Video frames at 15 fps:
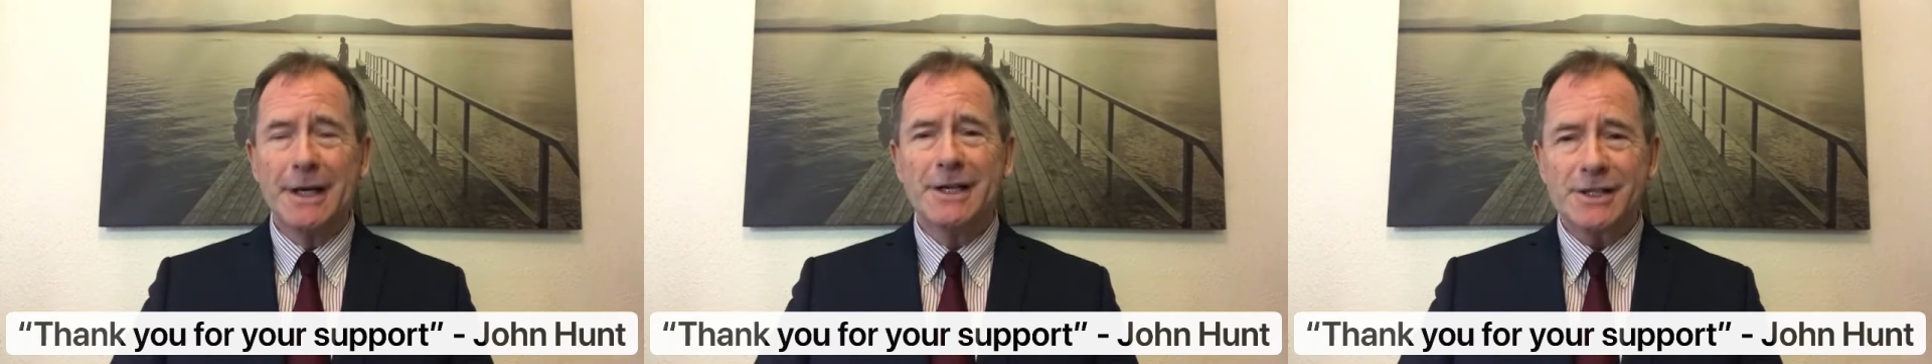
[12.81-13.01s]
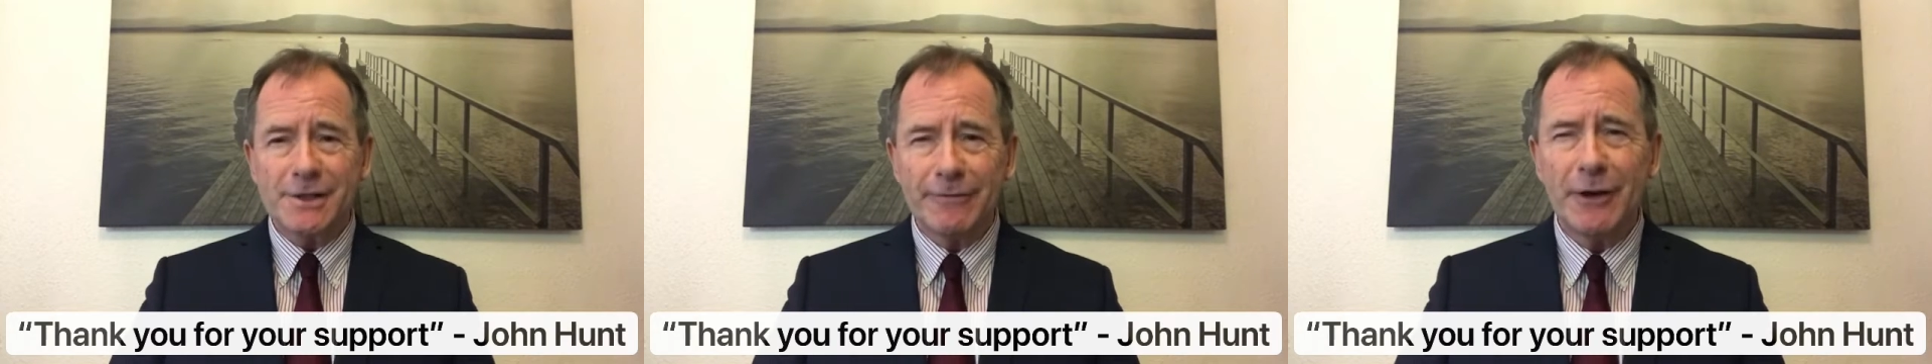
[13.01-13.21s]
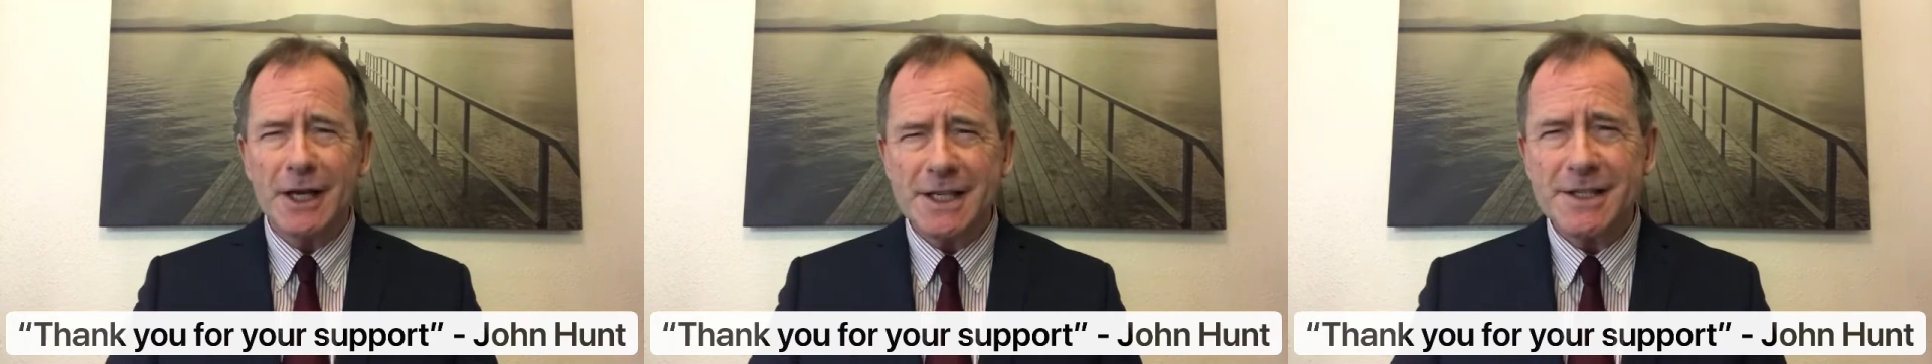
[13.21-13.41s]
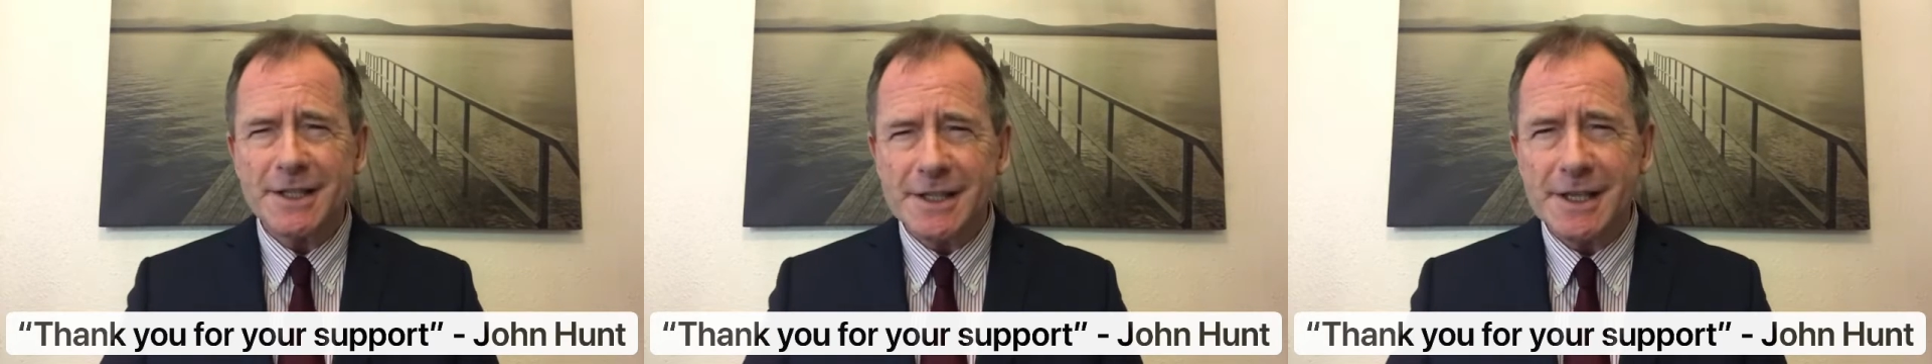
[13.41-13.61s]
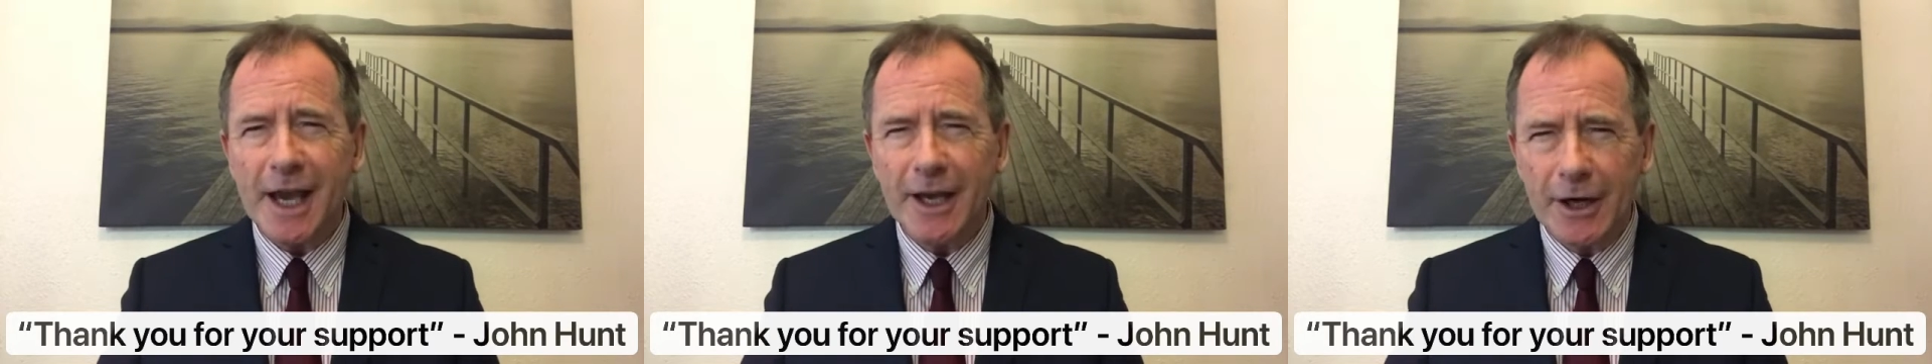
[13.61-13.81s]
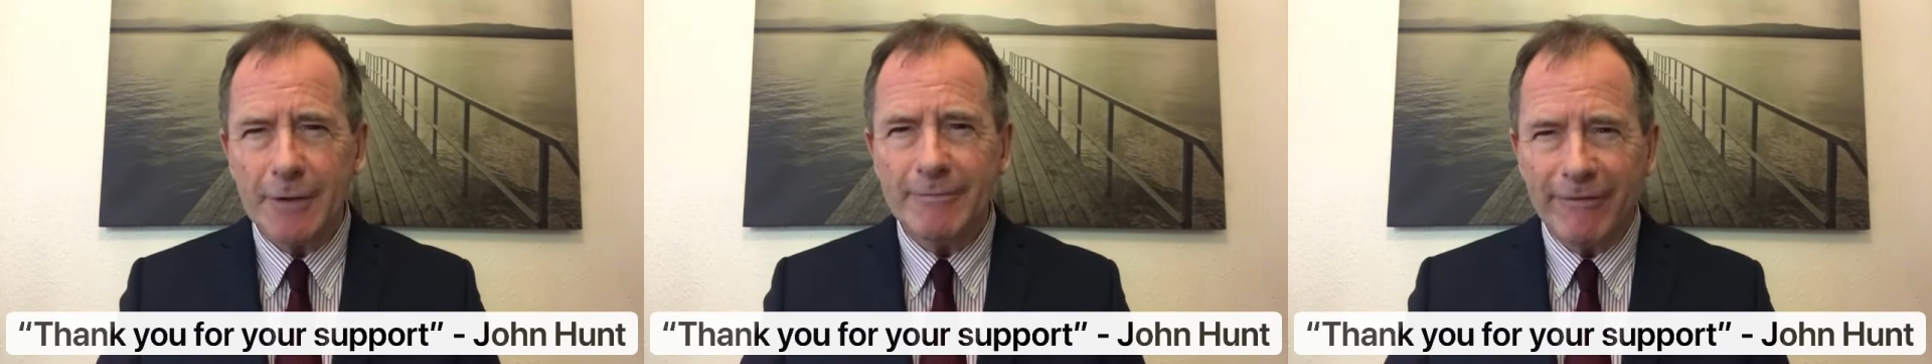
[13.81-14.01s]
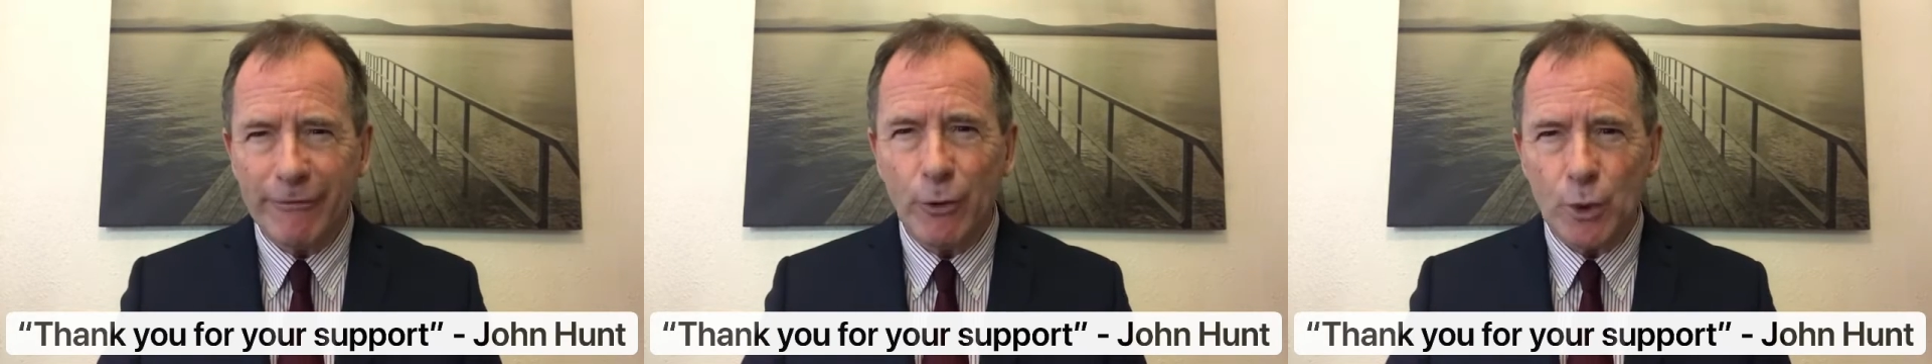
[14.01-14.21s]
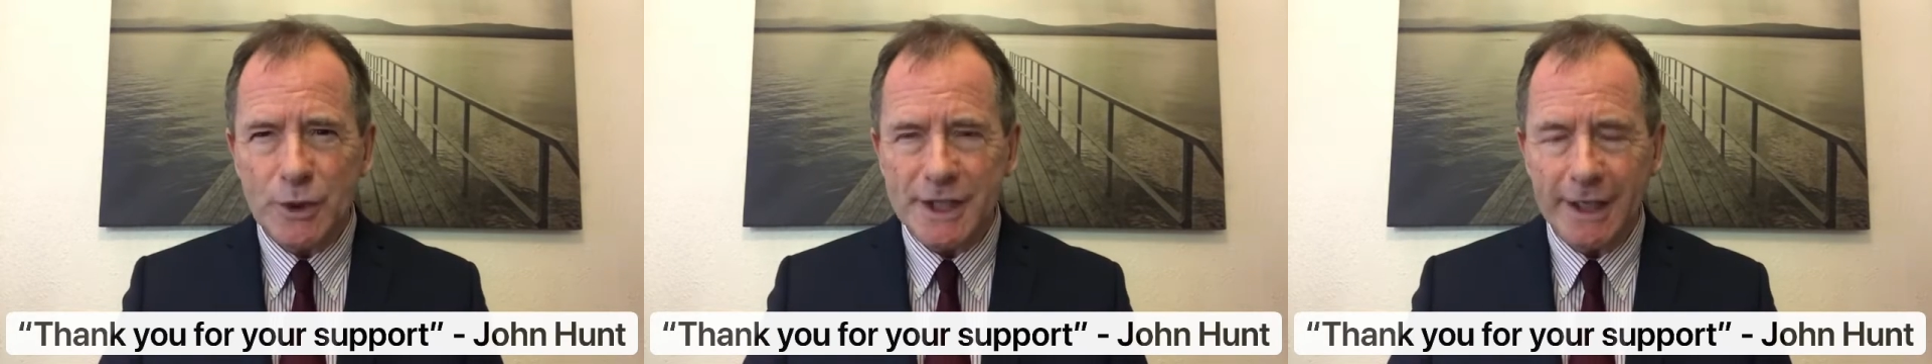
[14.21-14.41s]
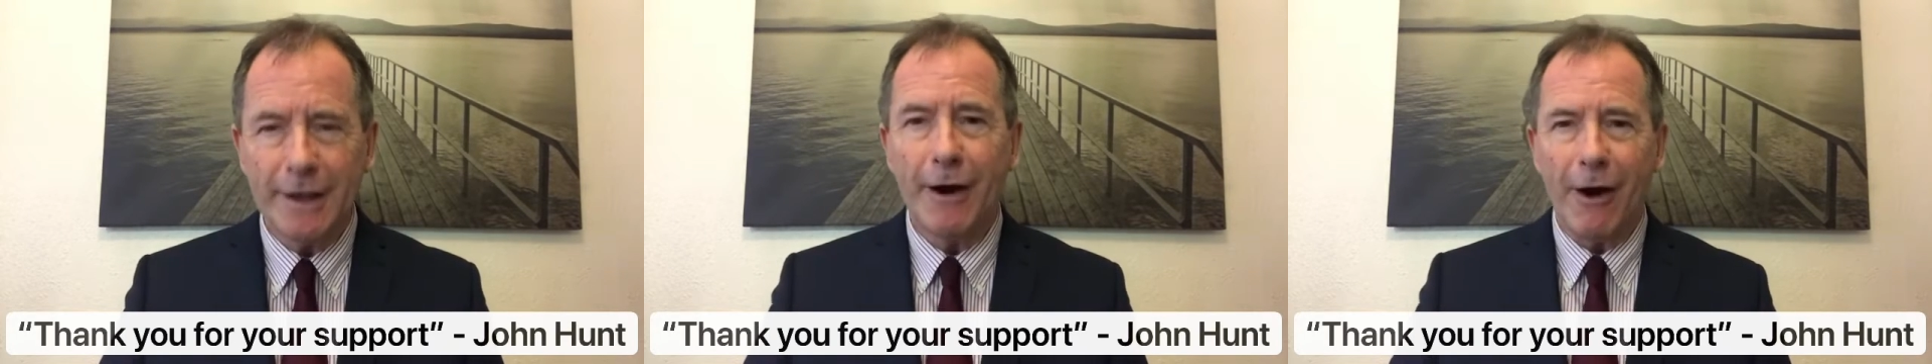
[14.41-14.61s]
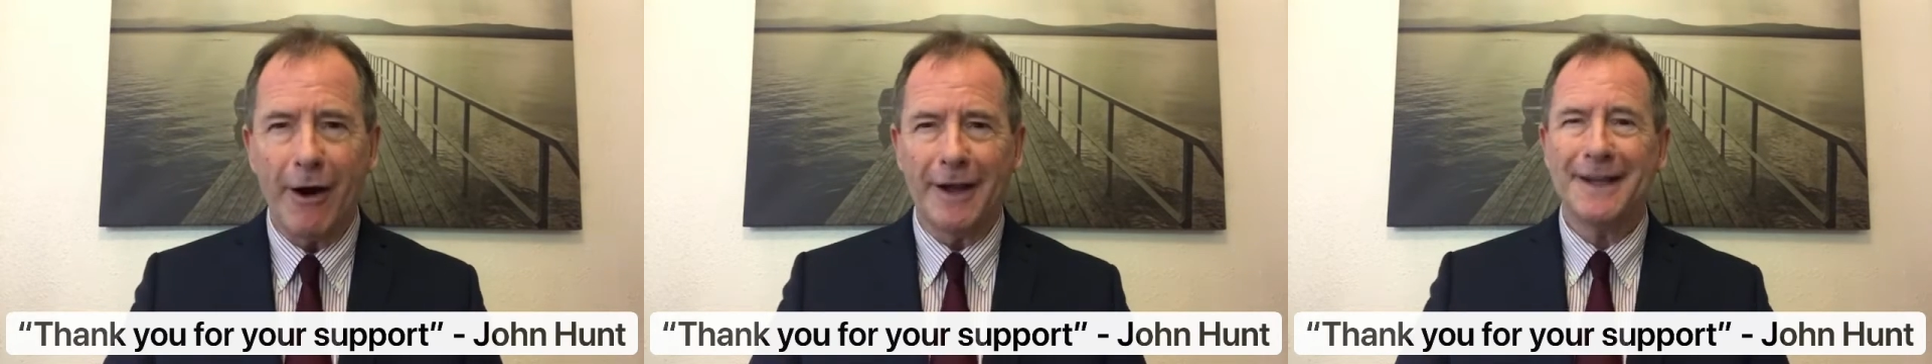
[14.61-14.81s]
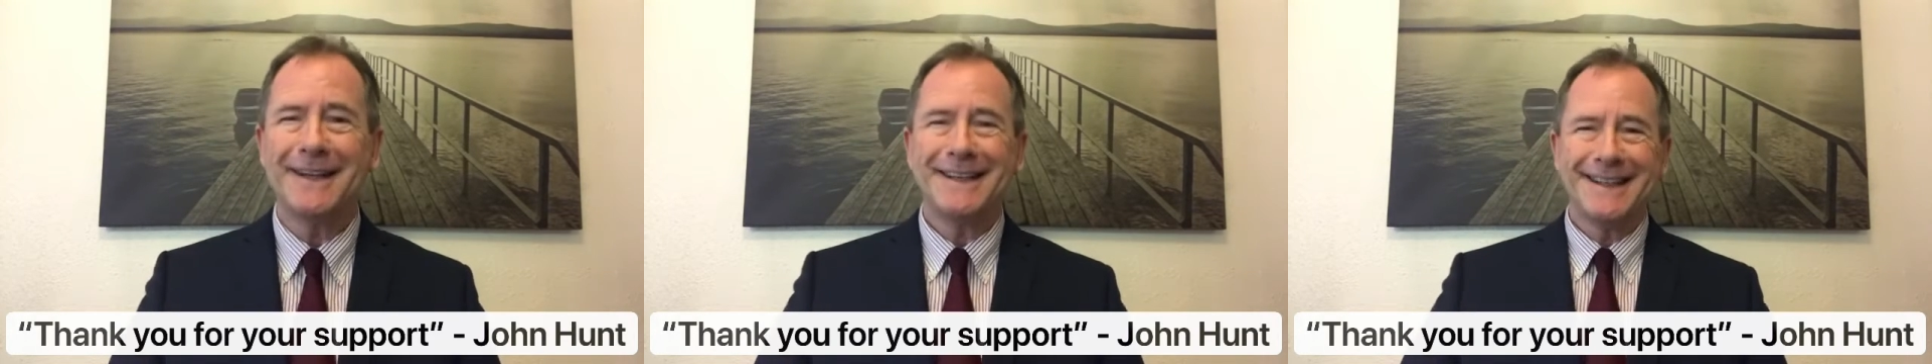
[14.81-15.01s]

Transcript: Suffice to say I'm 49.